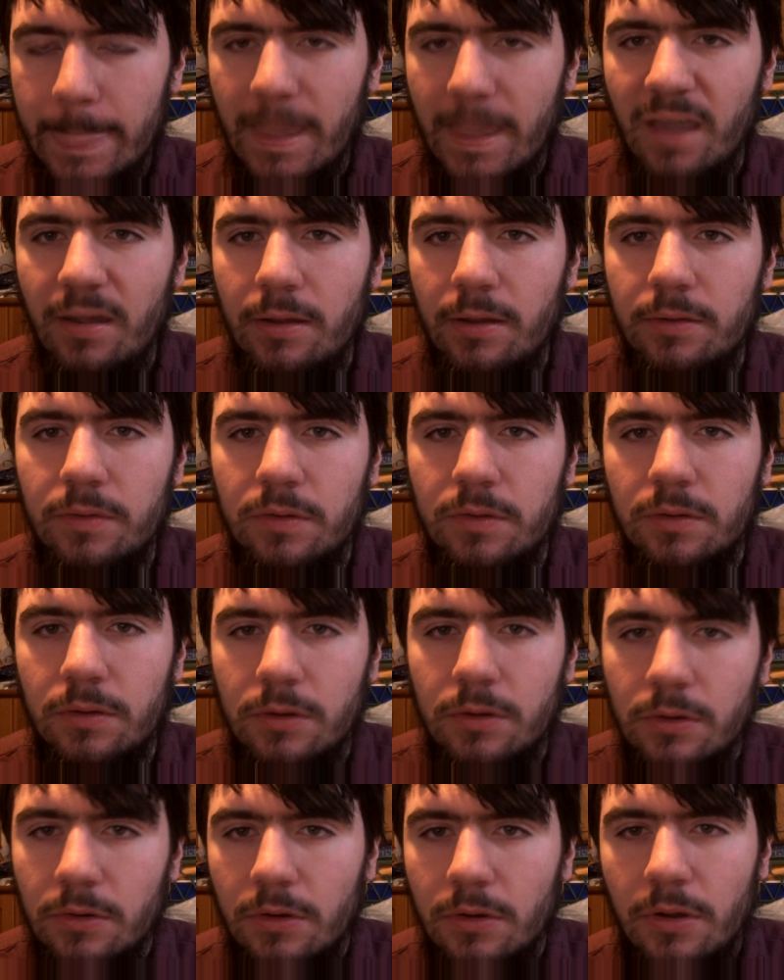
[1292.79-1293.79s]
and
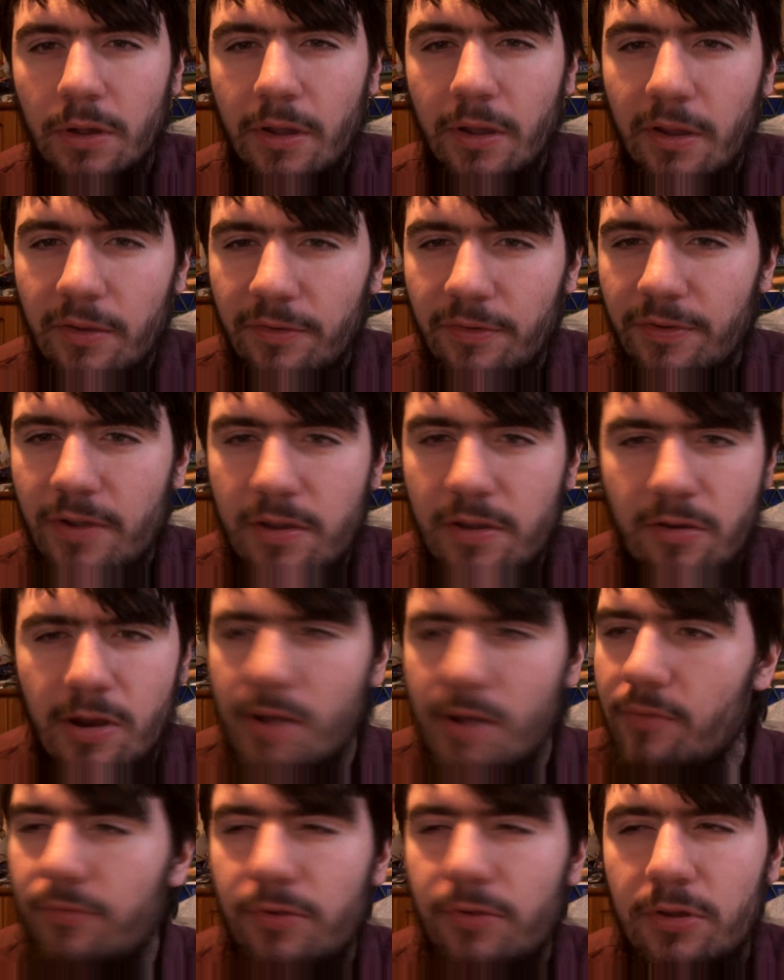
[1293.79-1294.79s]
figure it
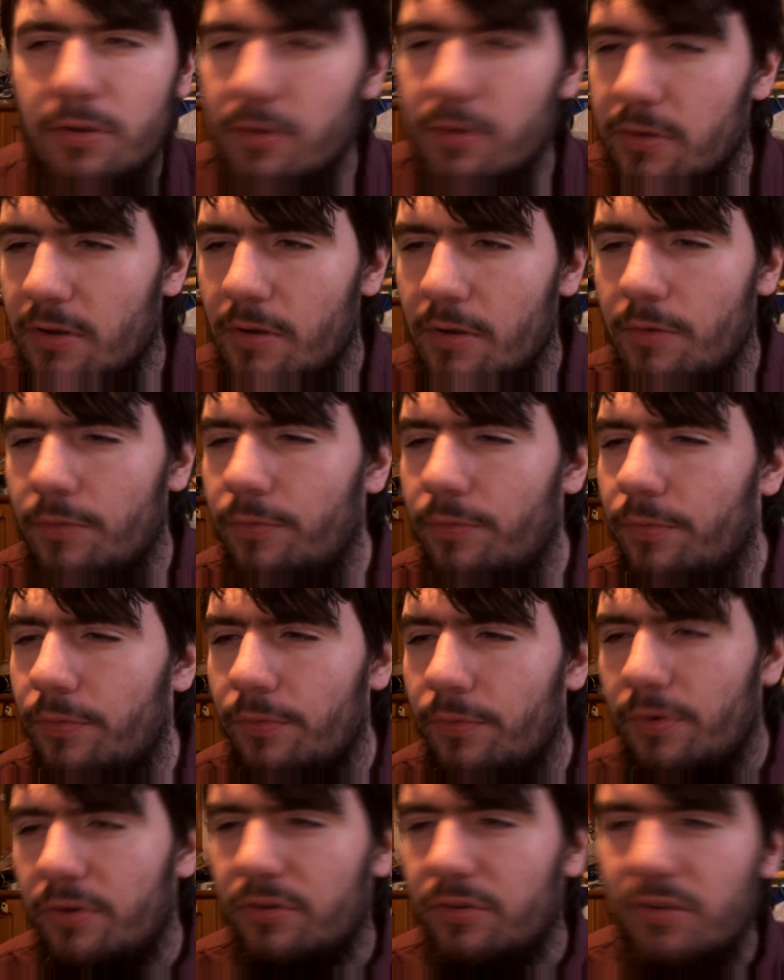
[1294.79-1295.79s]
out for yourself
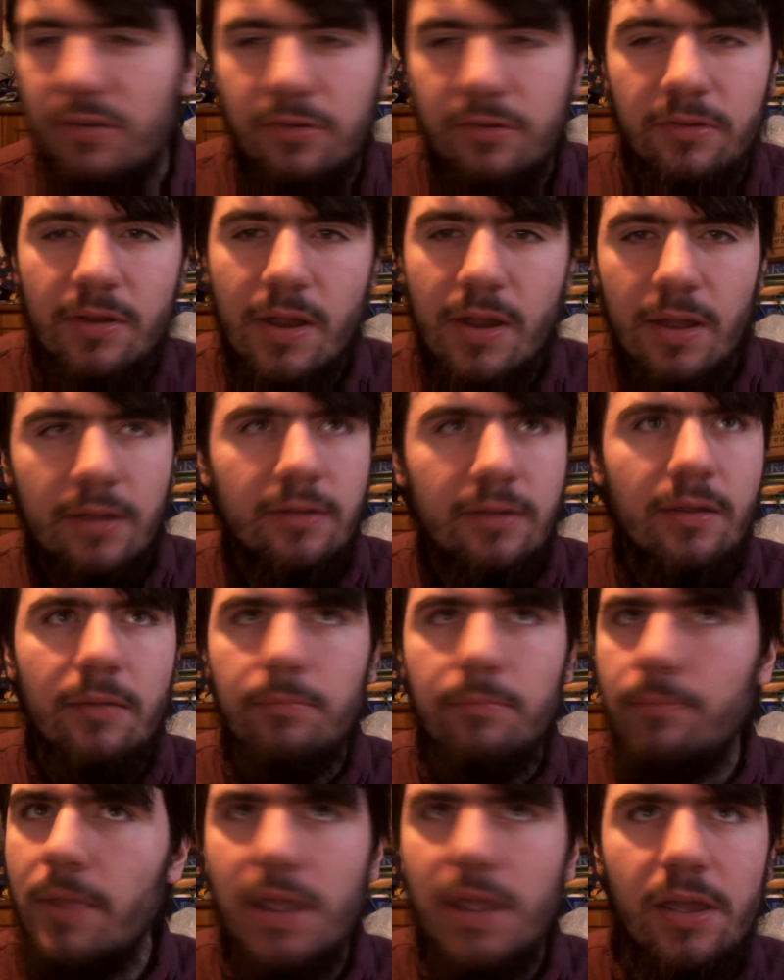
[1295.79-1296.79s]
versus
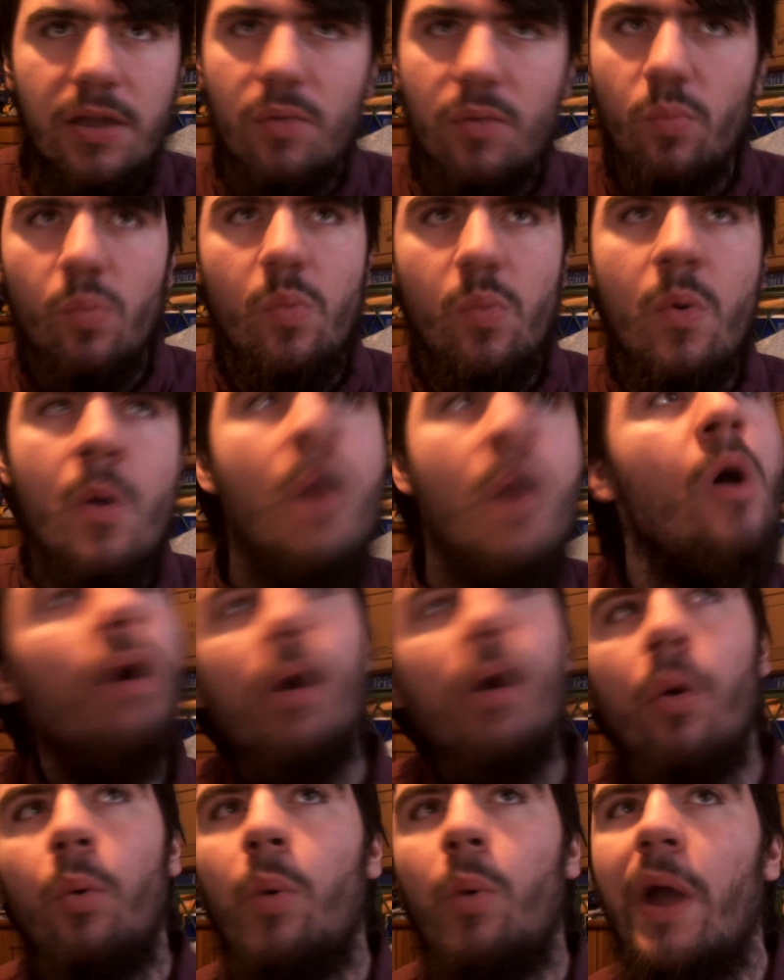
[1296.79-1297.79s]
asking me and
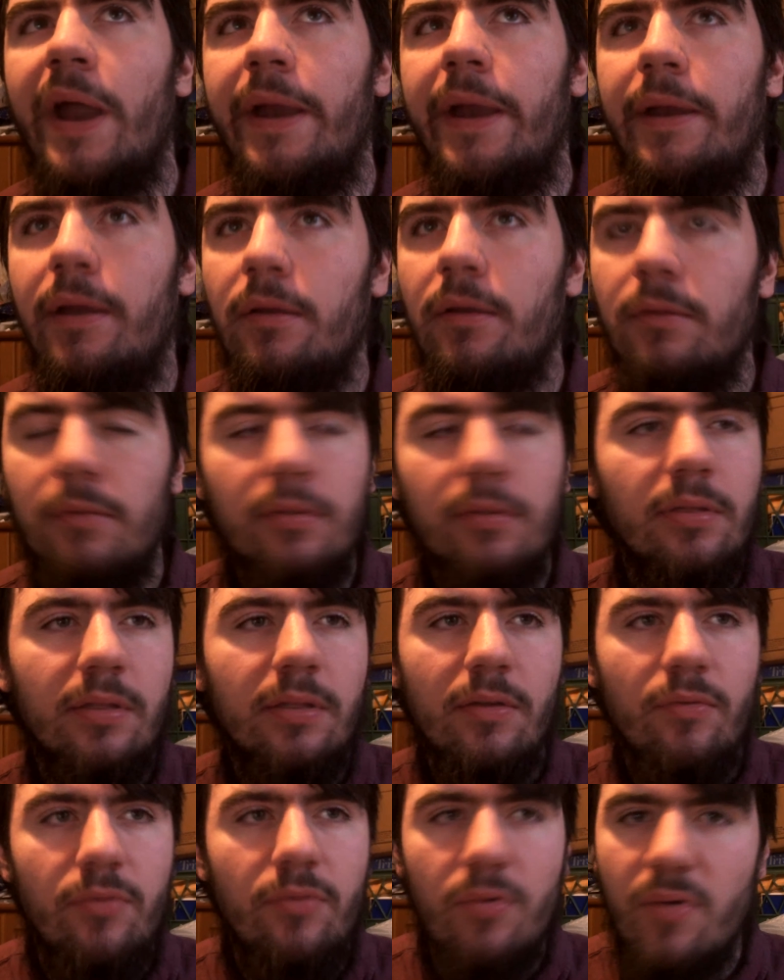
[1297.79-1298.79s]
waiting
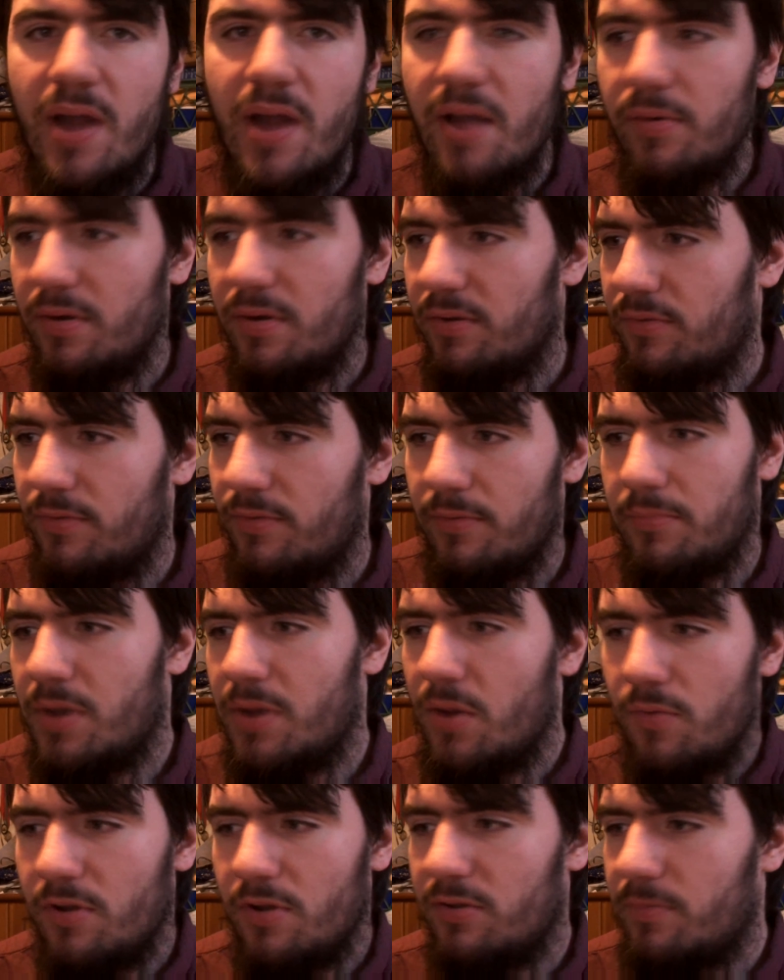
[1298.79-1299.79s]
several hours for me
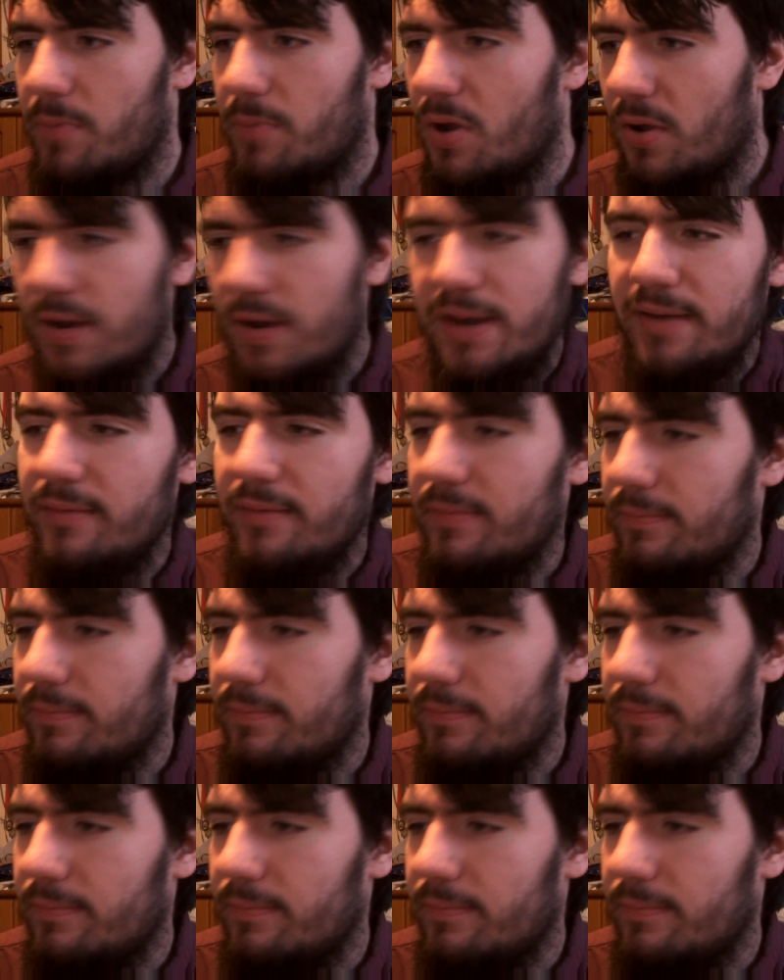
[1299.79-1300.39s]
to respond.